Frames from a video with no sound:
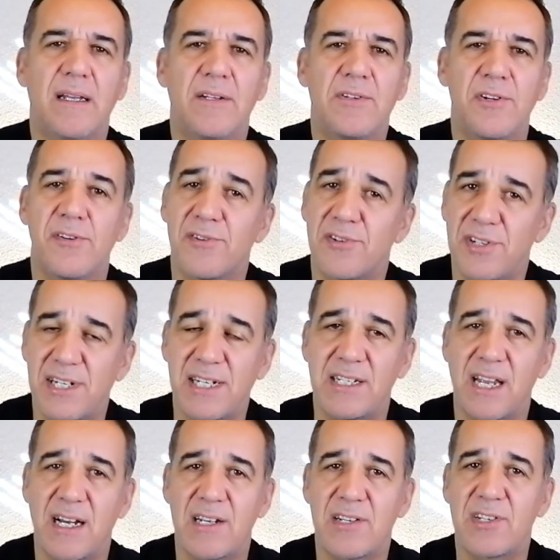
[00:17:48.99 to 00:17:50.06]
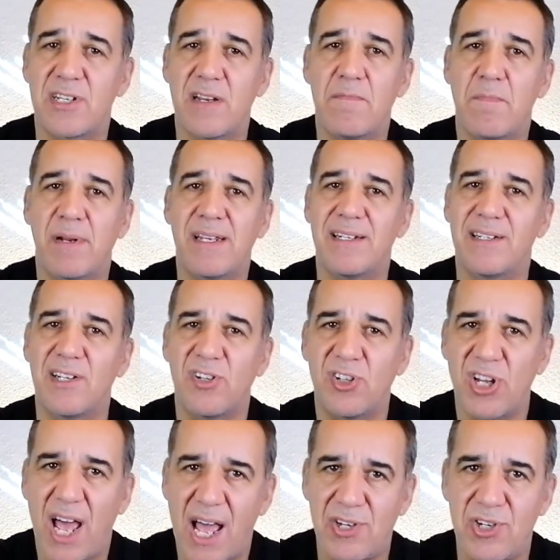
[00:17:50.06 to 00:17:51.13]
Julius Caesar simply
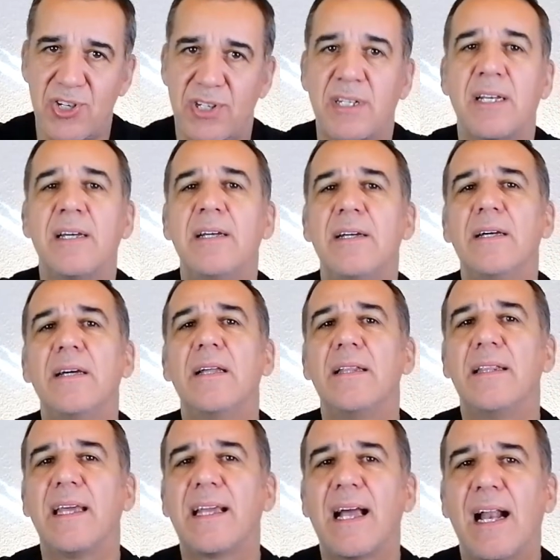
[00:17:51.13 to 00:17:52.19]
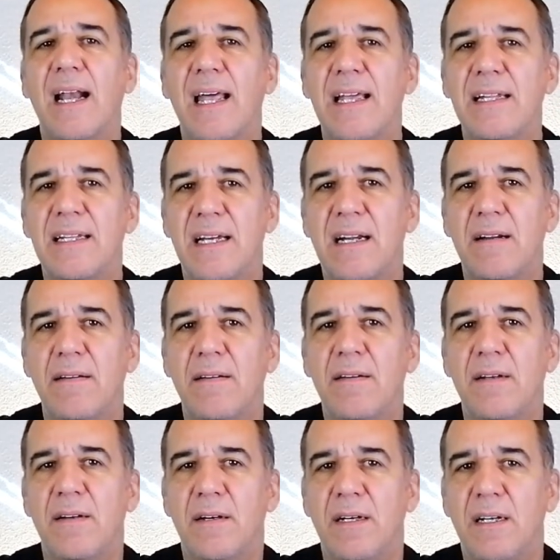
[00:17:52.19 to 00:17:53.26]
detached the calendar
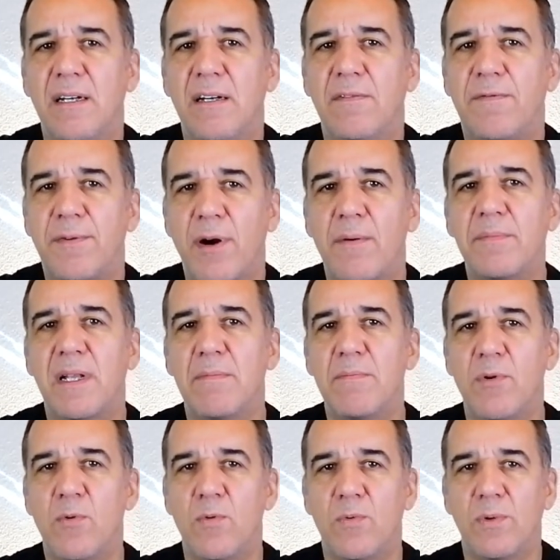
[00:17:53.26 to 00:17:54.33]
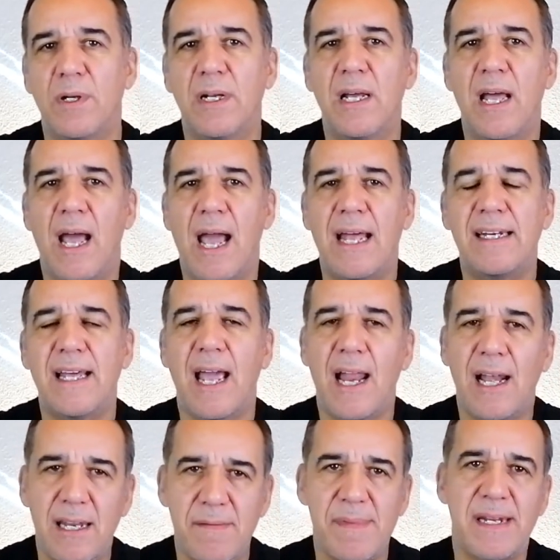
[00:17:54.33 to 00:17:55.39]
from the moon and
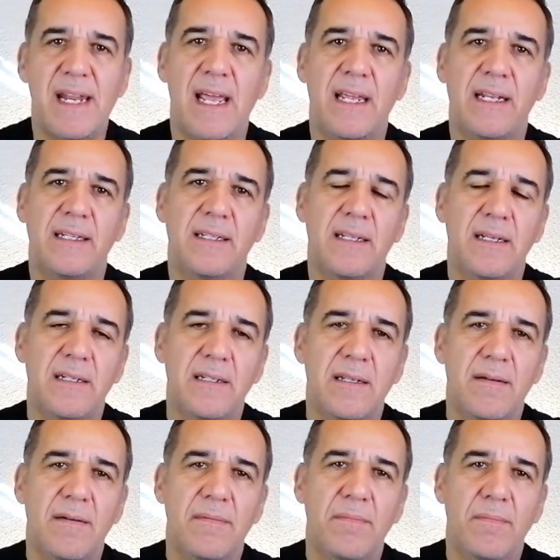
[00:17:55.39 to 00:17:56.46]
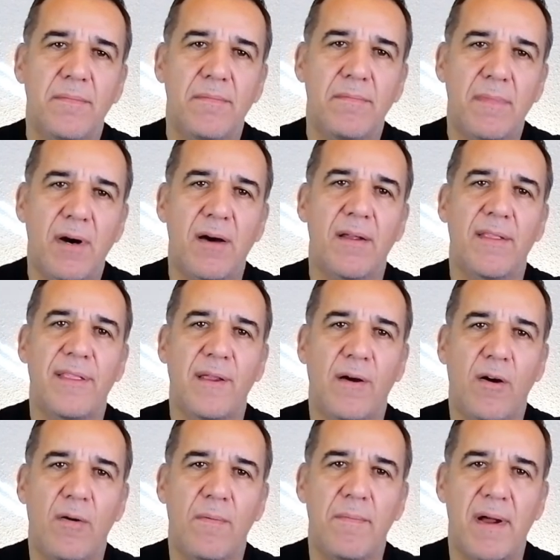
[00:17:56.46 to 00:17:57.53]
eliminated the month
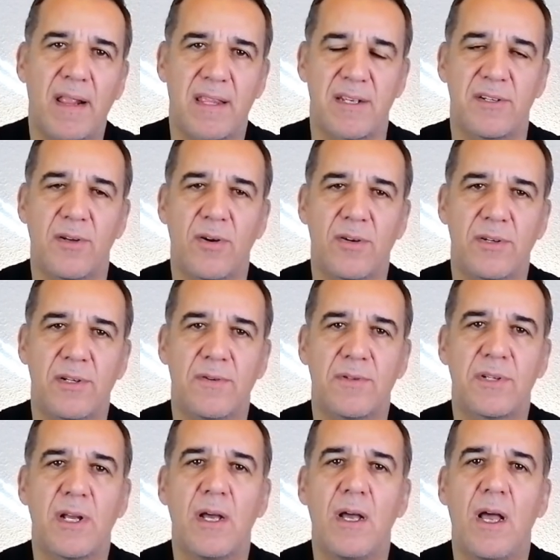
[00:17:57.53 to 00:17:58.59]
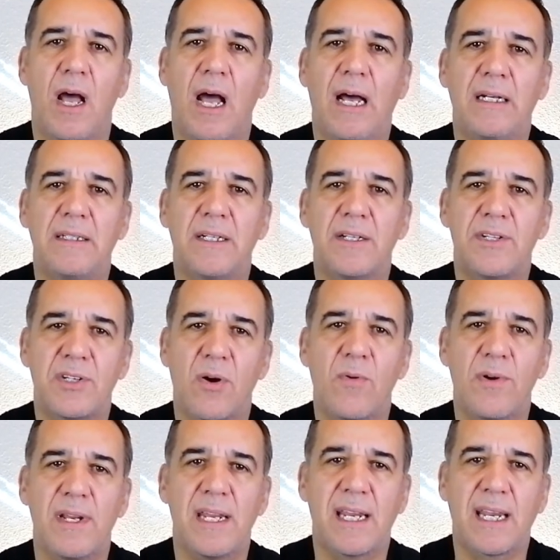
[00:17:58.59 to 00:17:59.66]
of Mercedonius. And
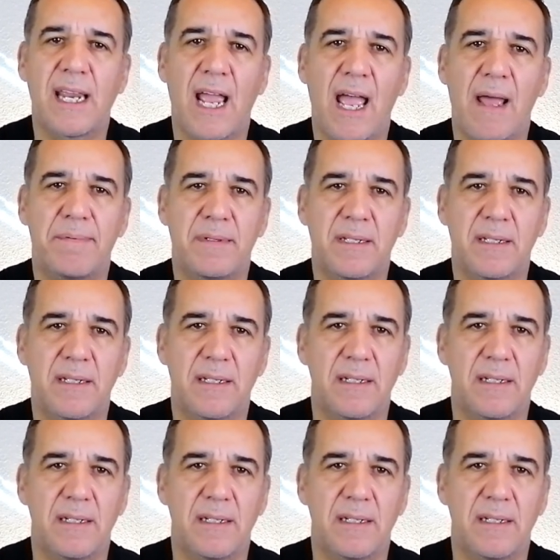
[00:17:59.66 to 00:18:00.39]
so he kept